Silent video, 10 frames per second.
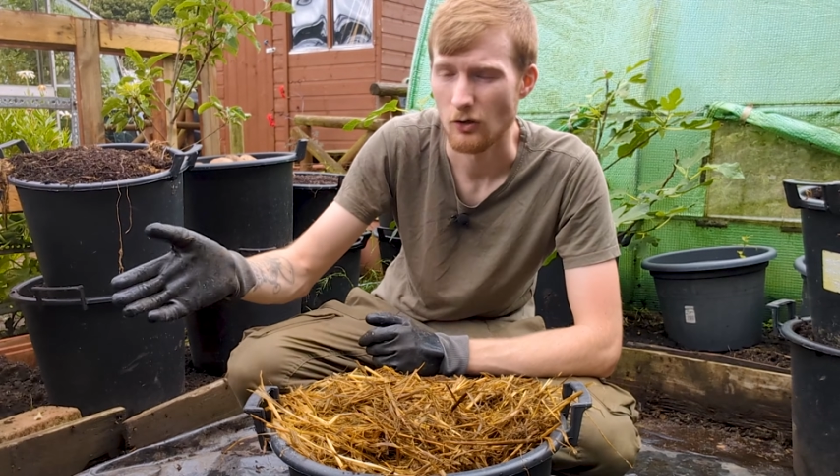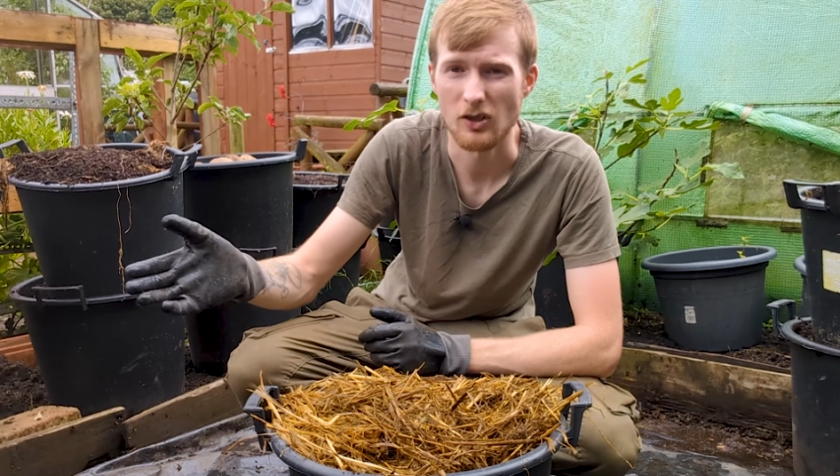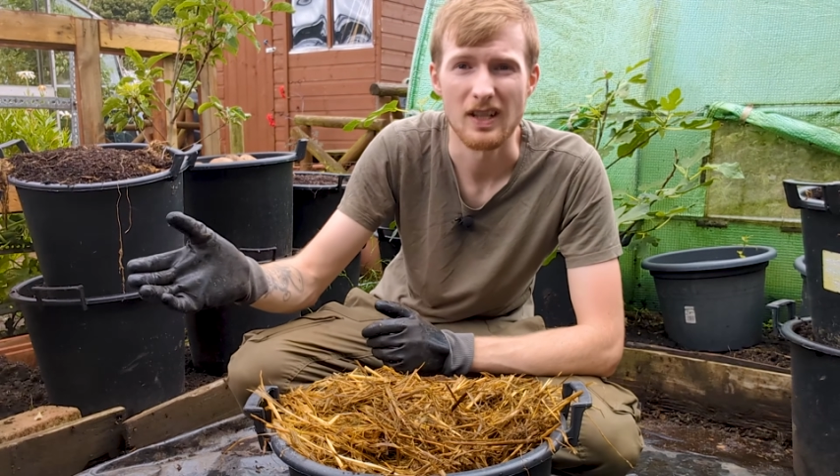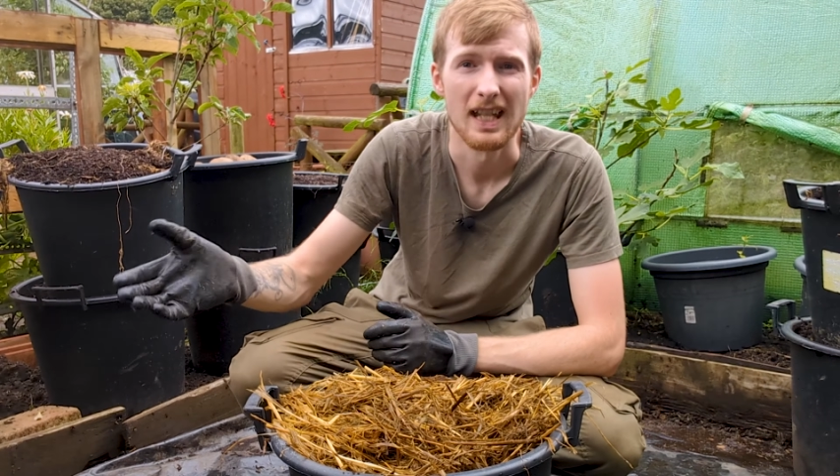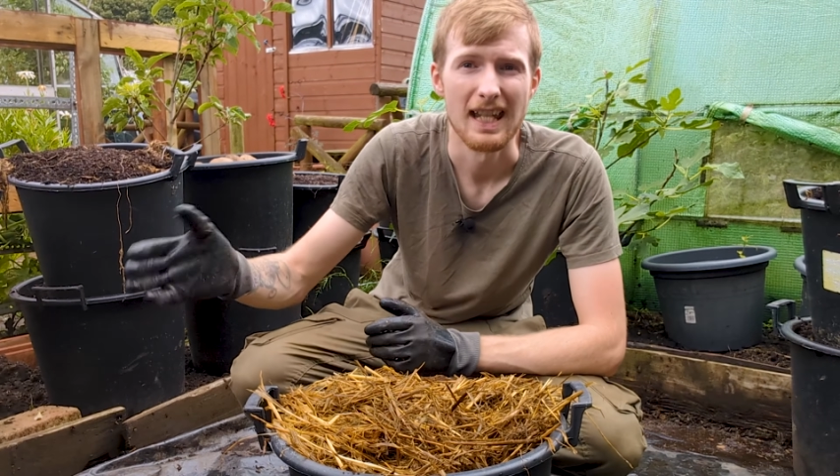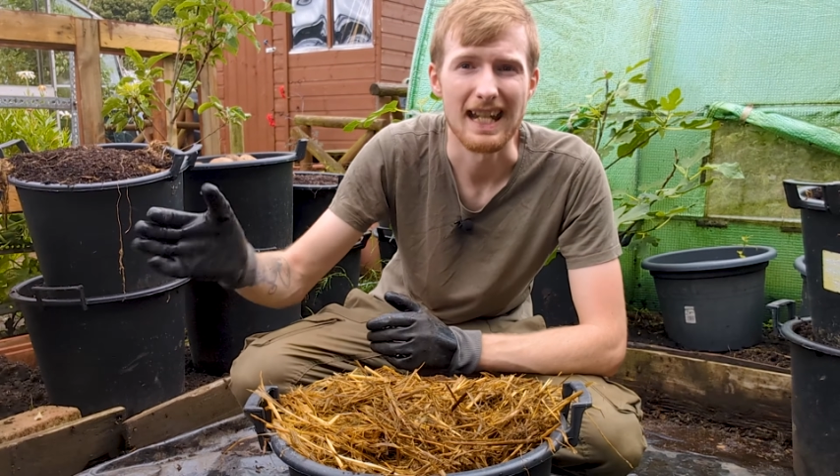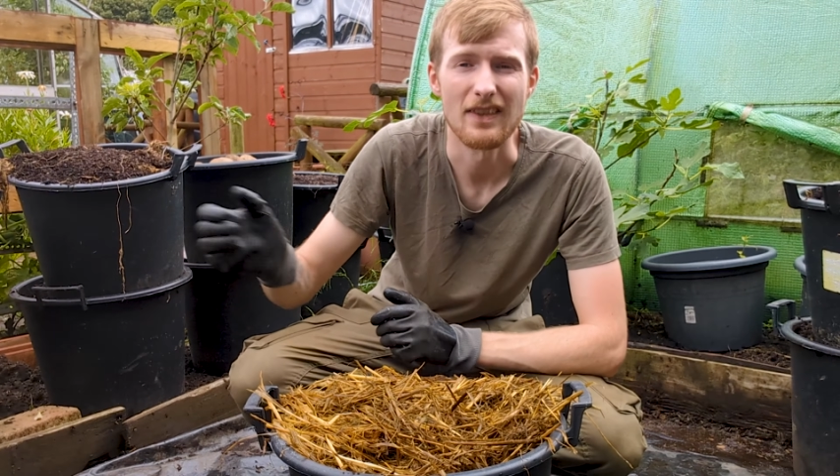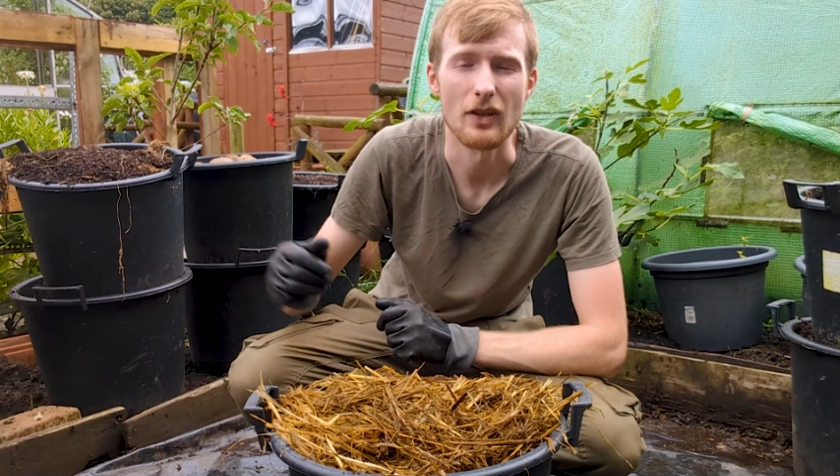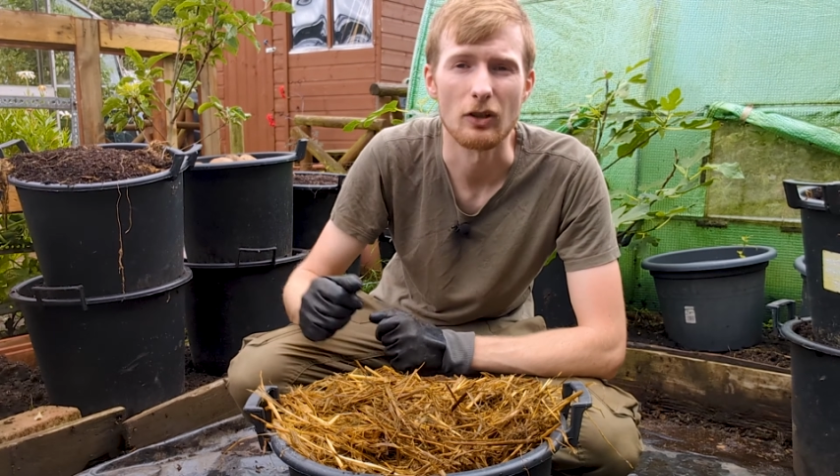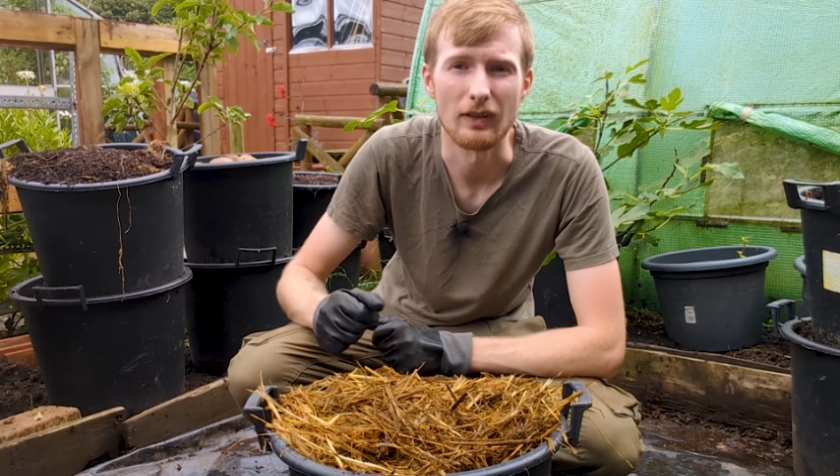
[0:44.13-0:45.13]
just
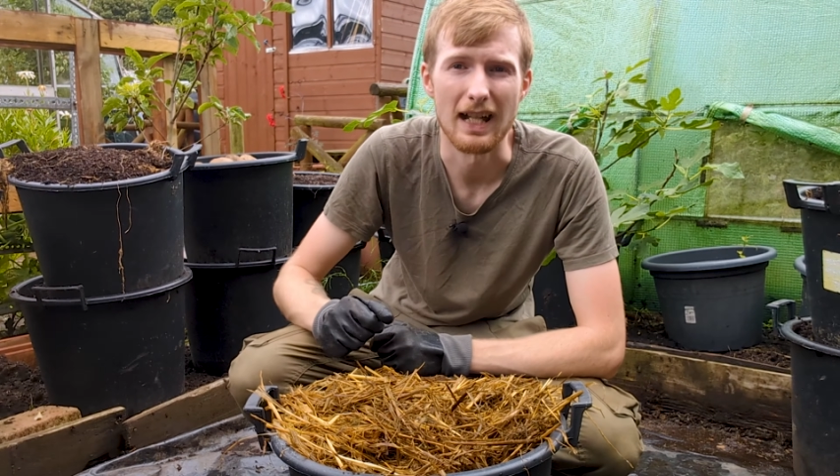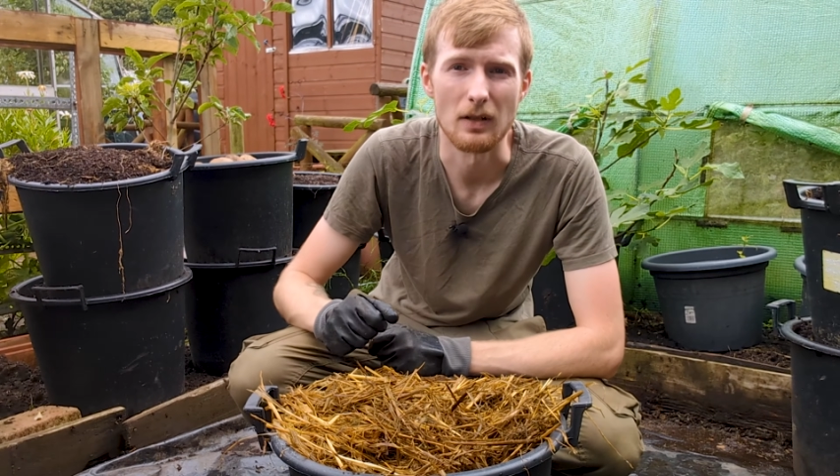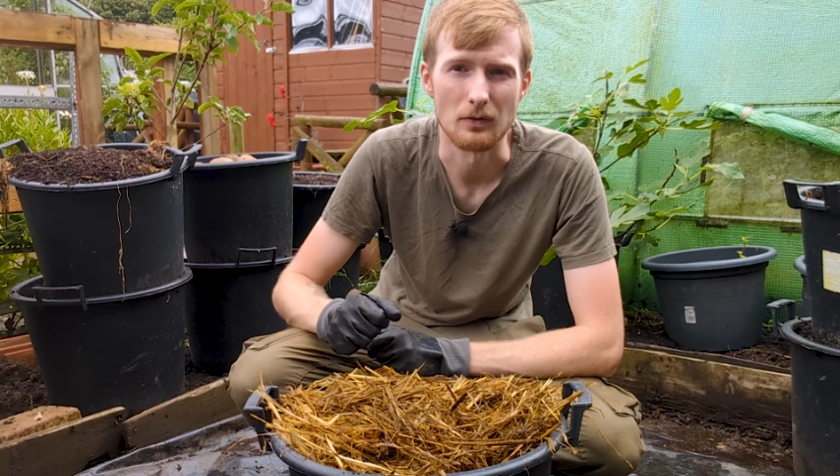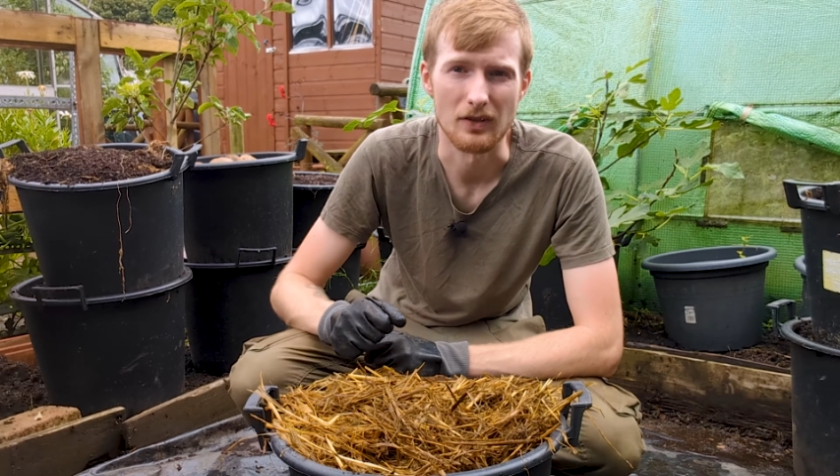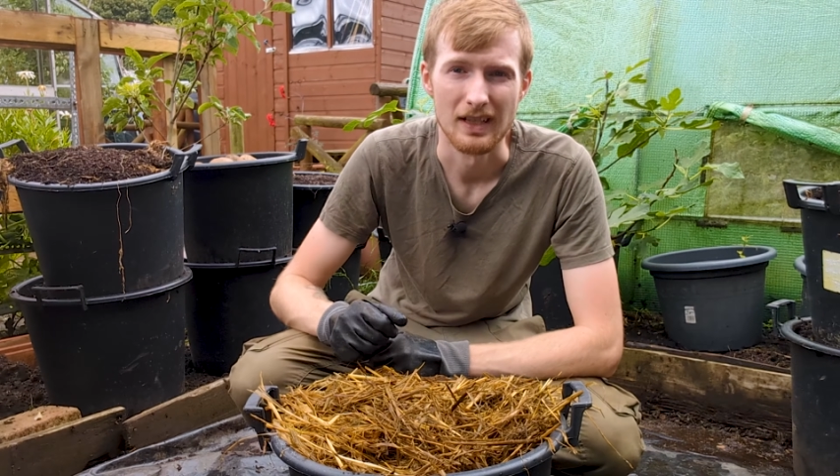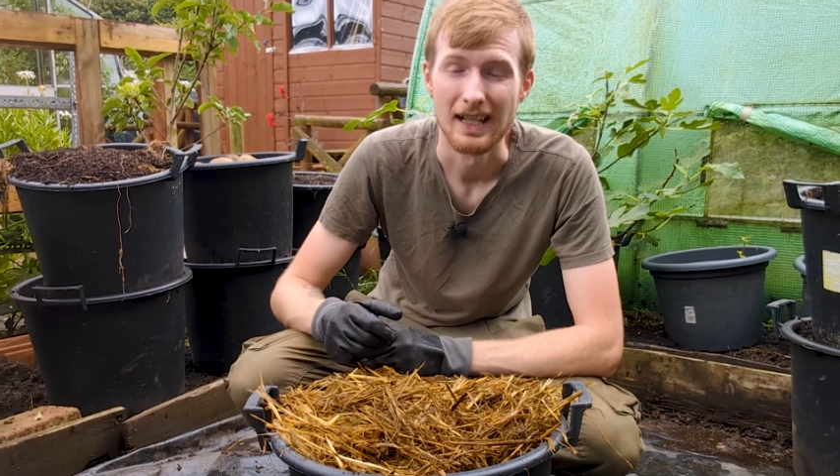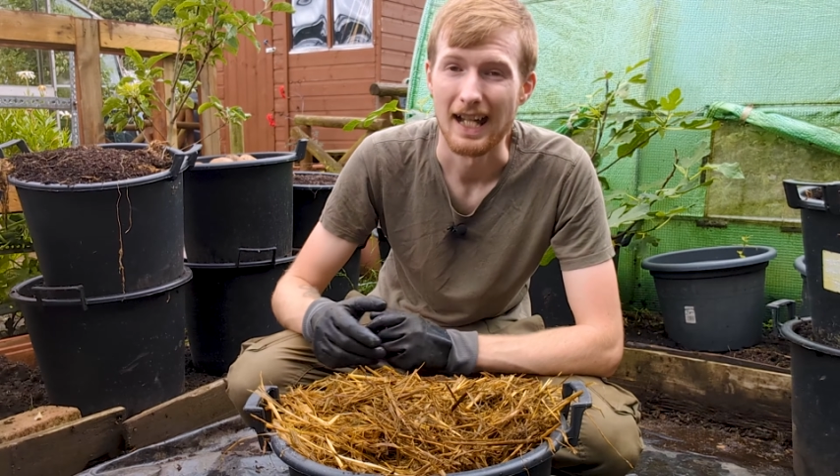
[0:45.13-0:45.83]
in the ground,